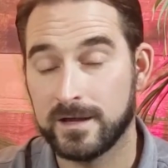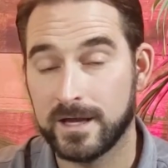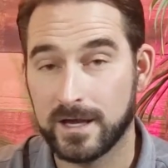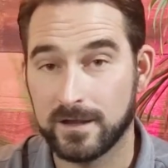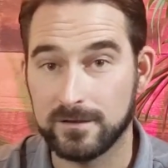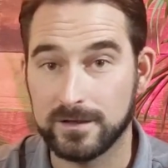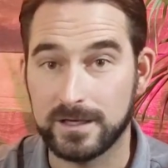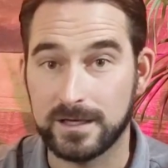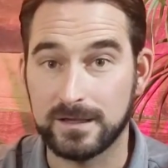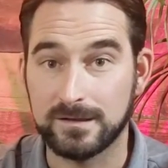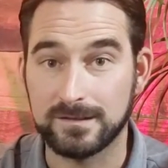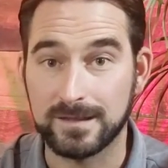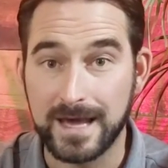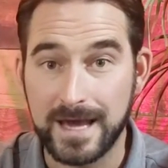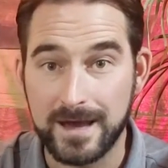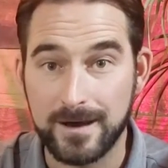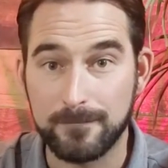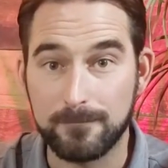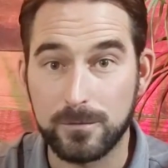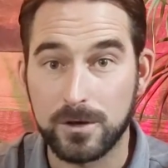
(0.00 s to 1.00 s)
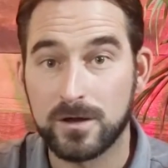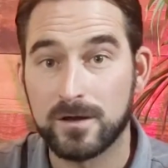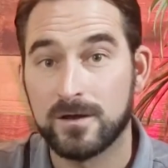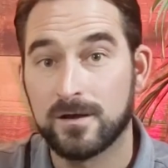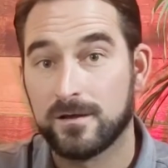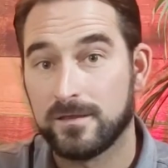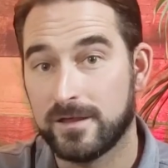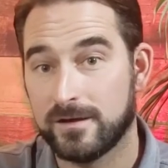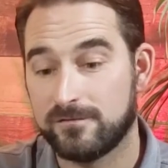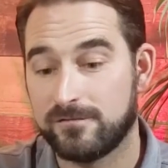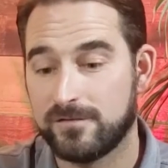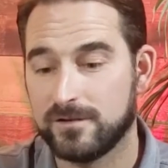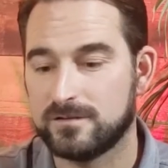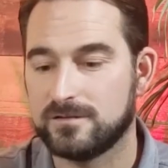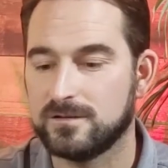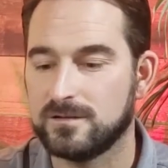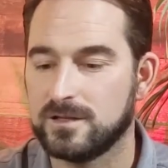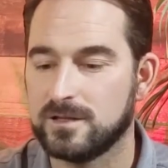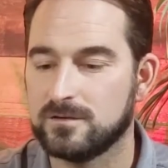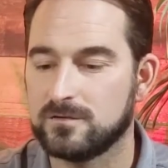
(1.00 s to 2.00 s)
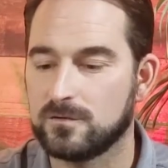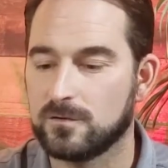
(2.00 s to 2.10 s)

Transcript: LED lamp that fits in these.